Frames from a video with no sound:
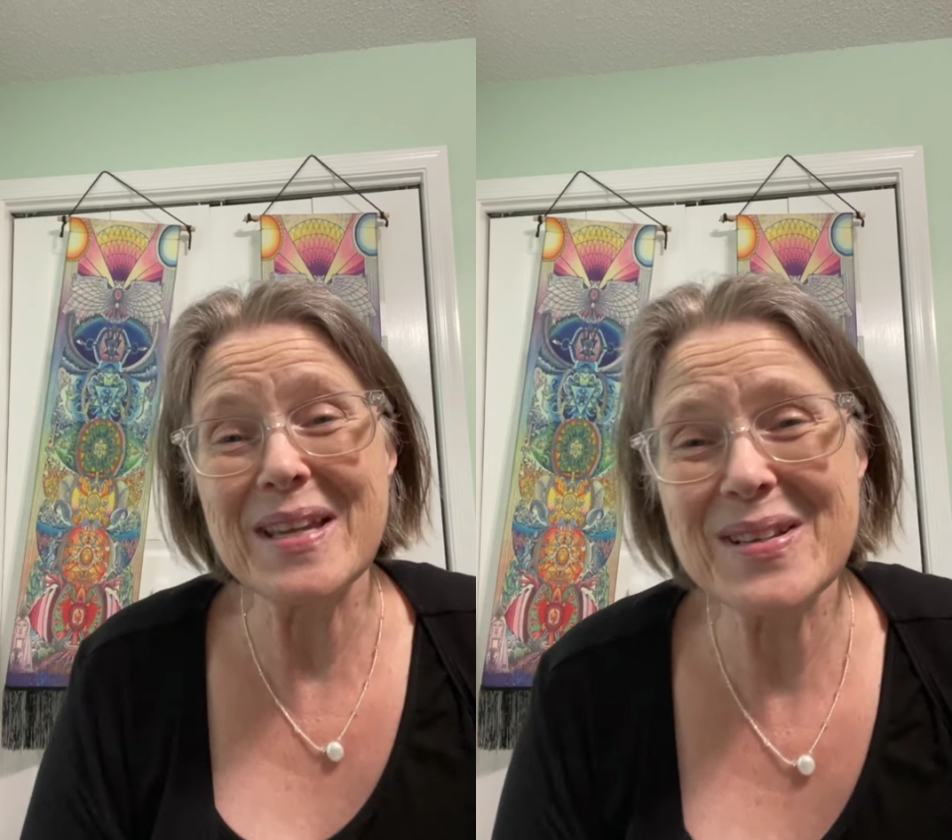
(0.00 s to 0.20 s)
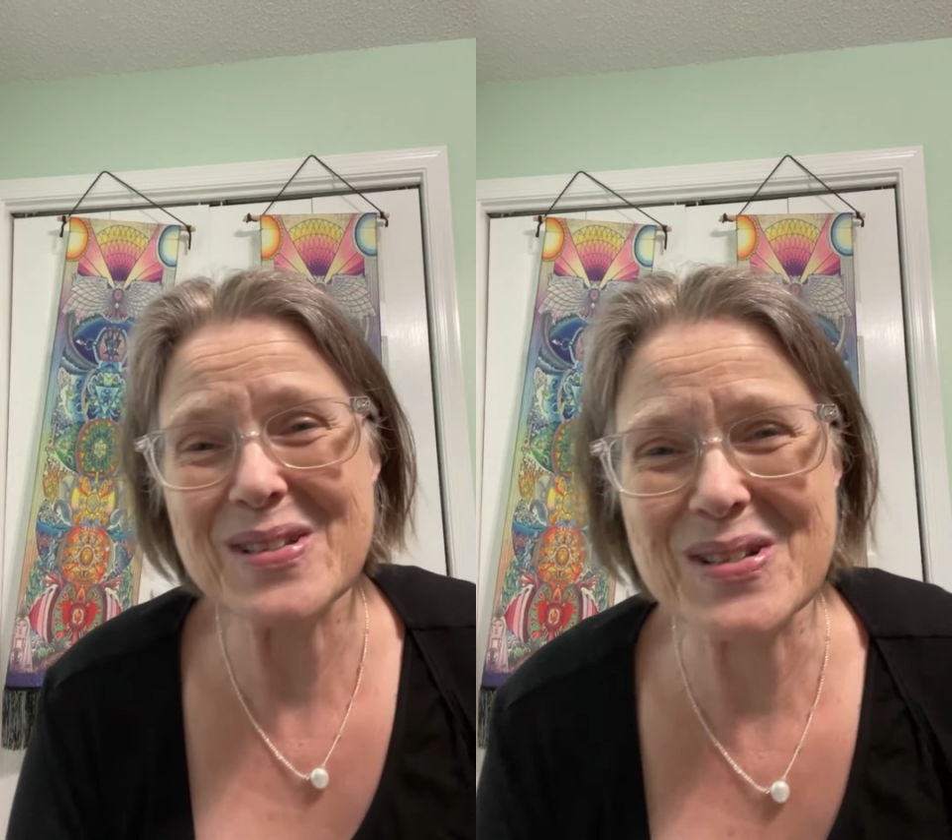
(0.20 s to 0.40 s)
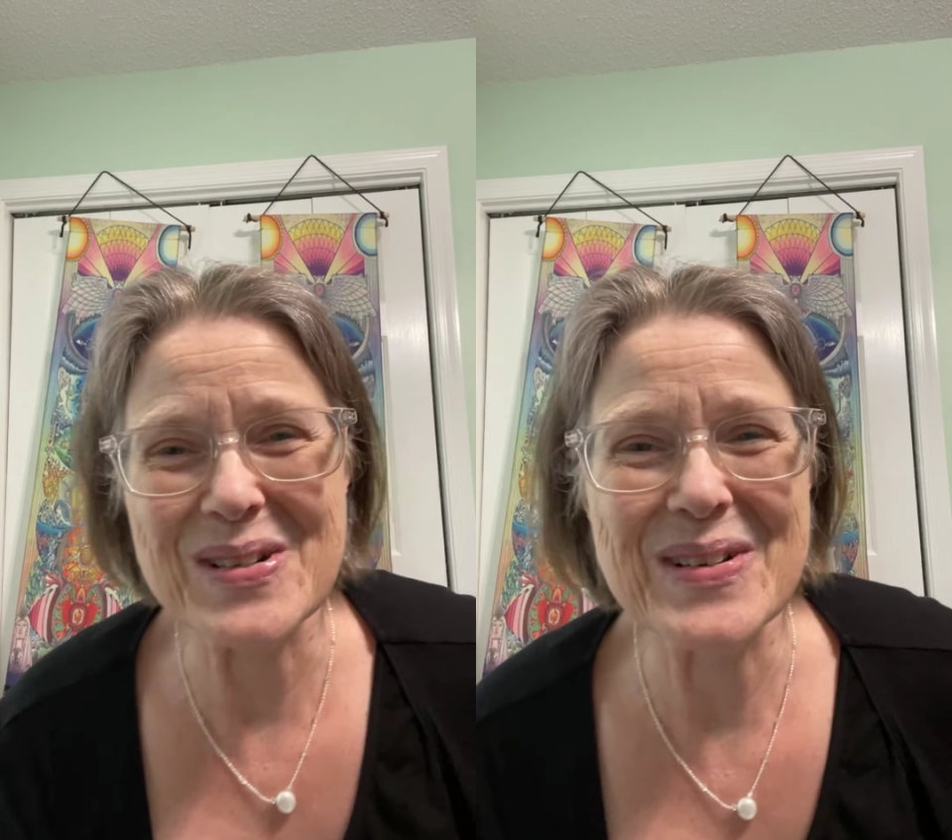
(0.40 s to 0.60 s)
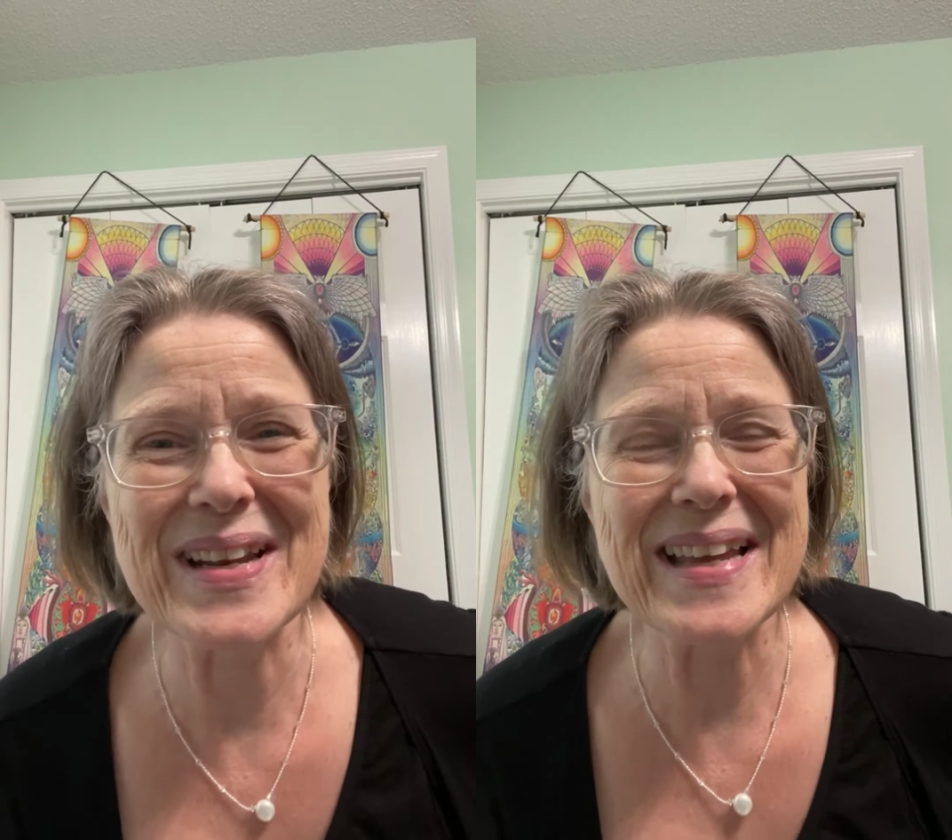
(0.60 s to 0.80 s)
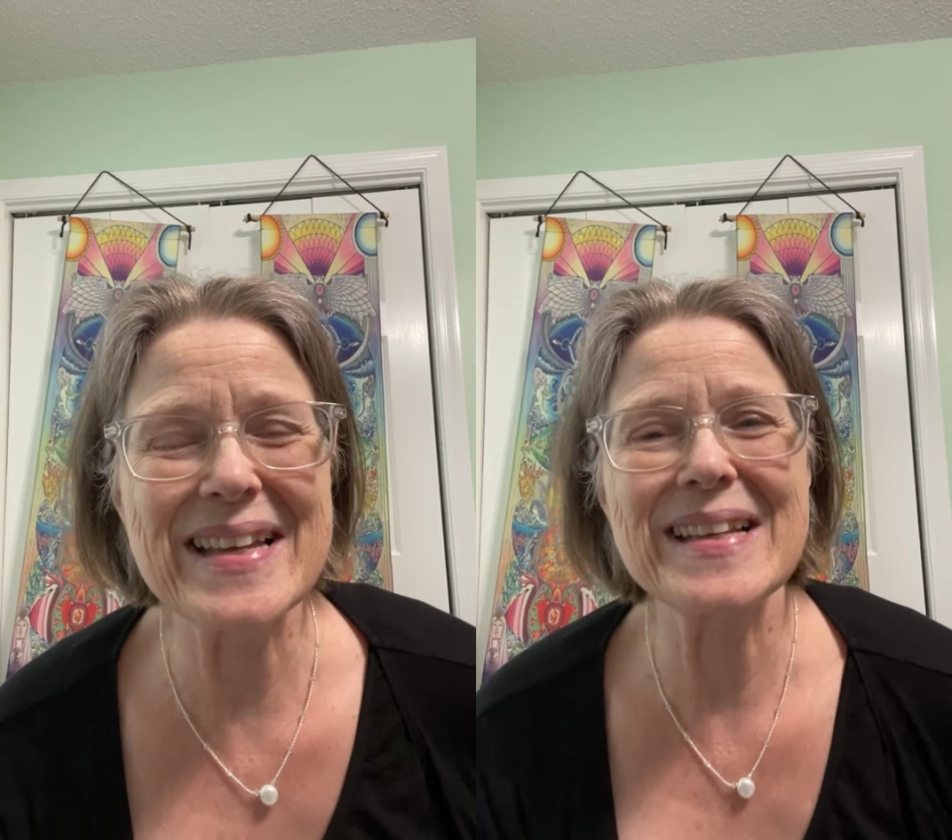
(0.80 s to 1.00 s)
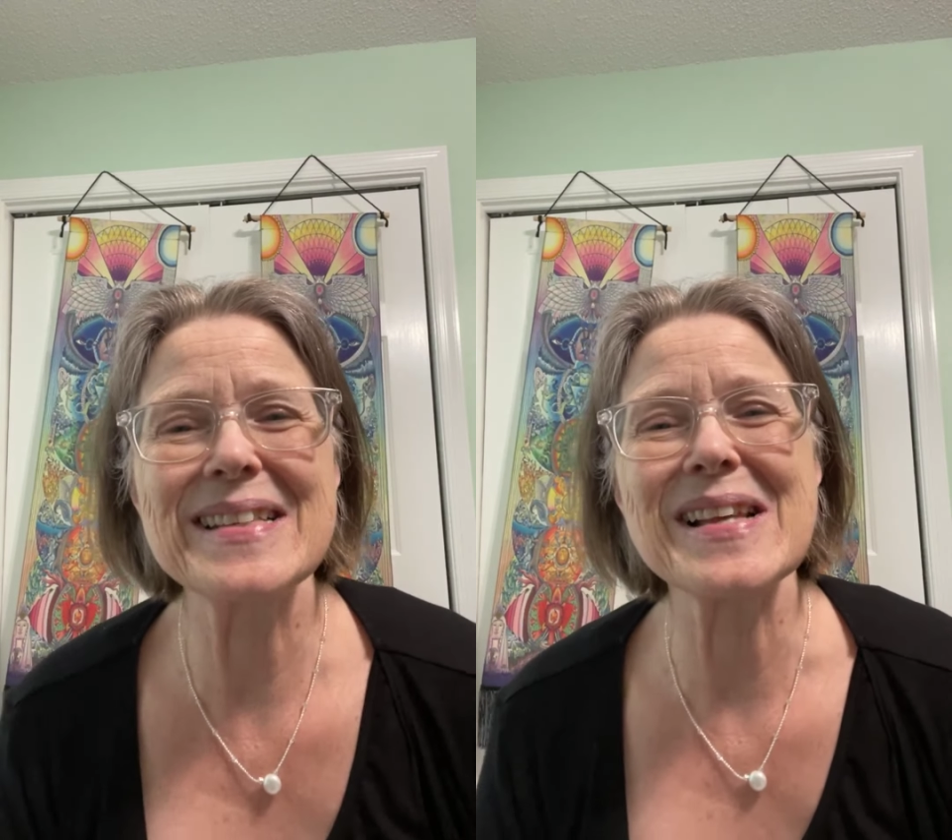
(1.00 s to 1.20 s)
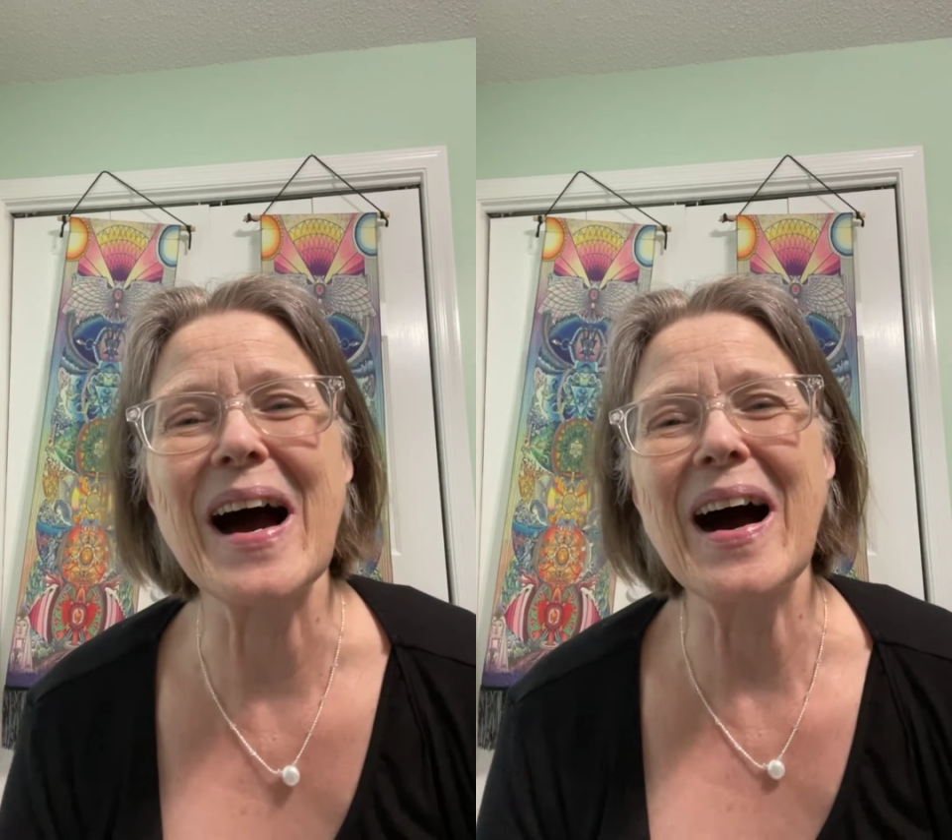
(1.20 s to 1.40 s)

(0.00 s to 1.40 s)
Eastern, is